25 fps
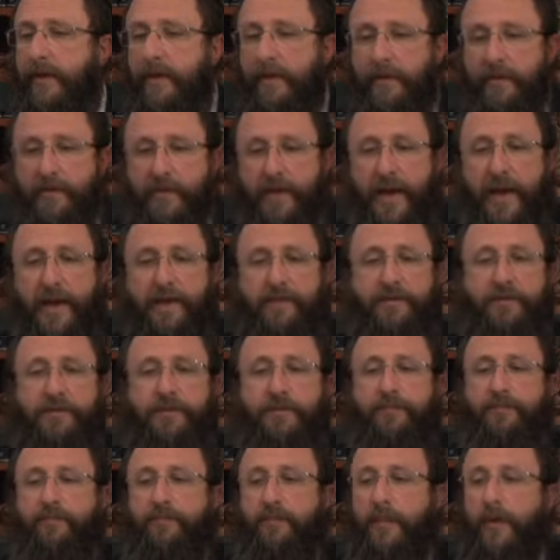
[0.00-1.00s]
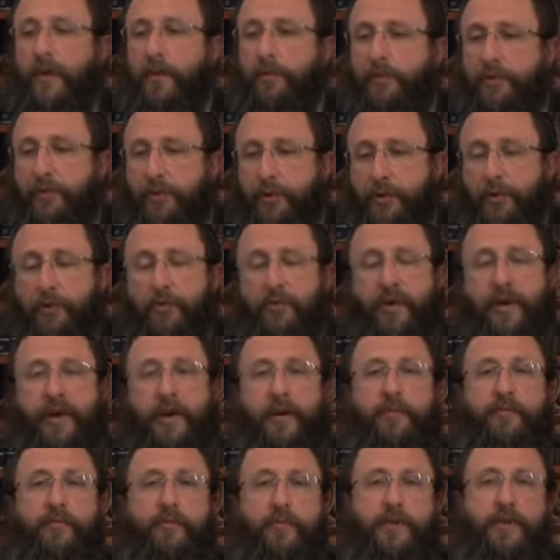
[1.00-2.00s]
That
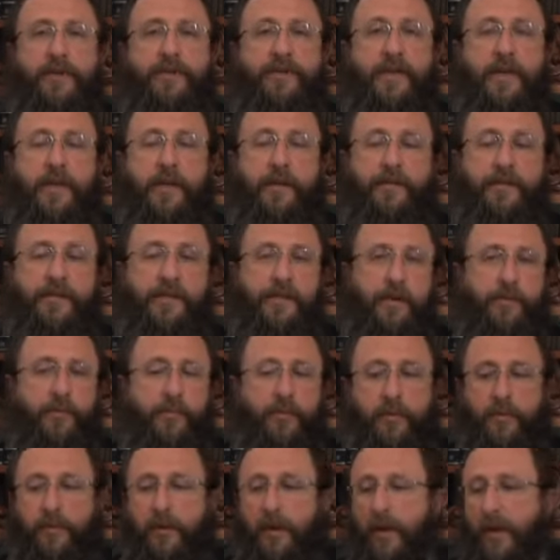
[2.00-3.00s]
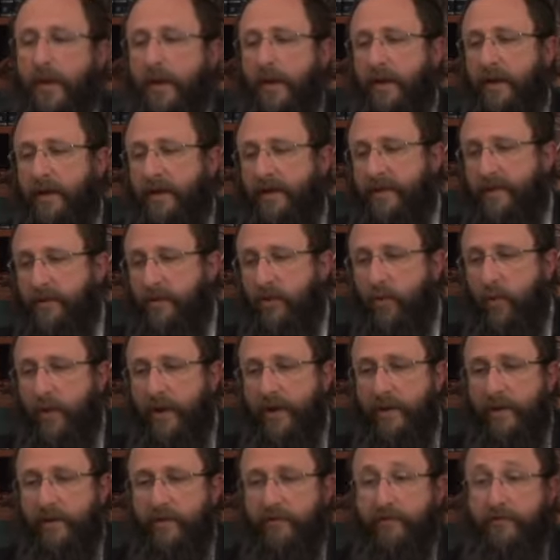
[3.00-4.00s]
program for the design of the temple is
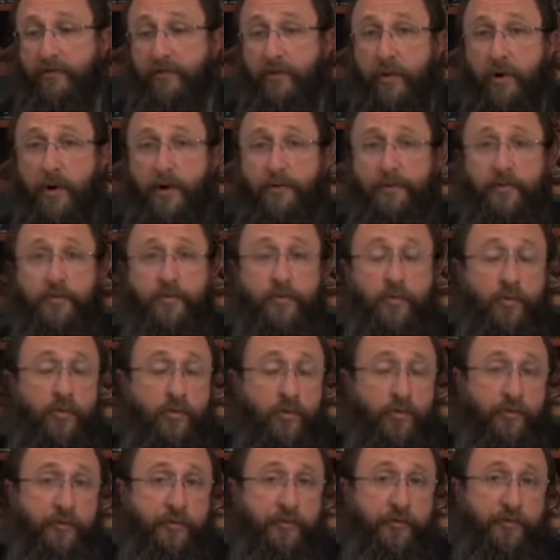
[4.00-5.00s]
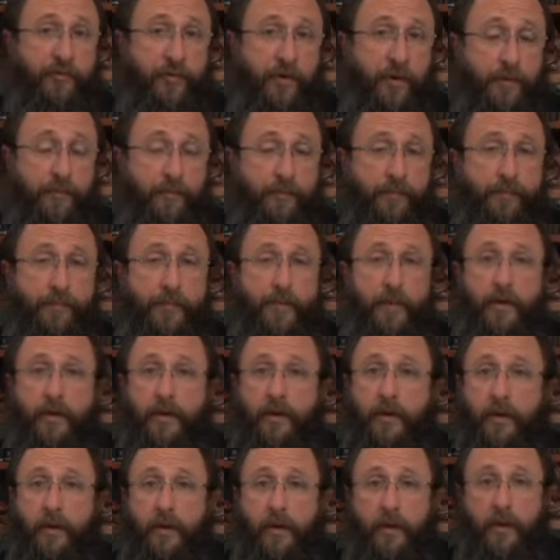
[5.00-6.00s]
quite far removed from
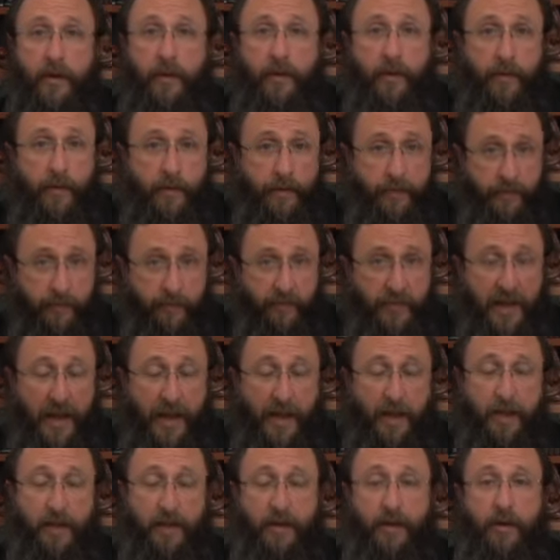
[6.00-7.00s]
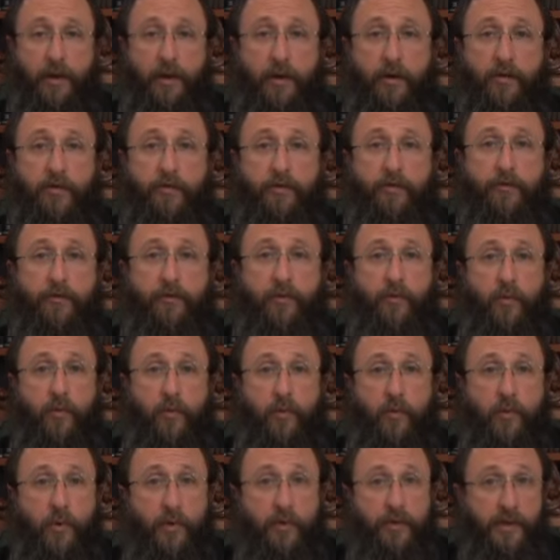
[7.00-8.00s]
the reality of
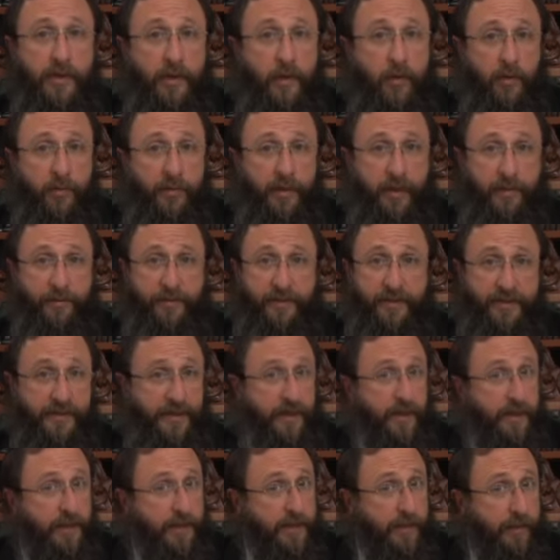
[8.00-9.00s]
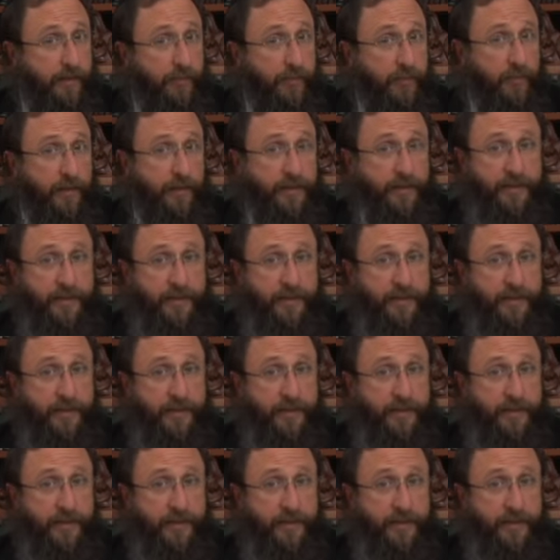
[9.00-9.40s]
what we know about the second temple.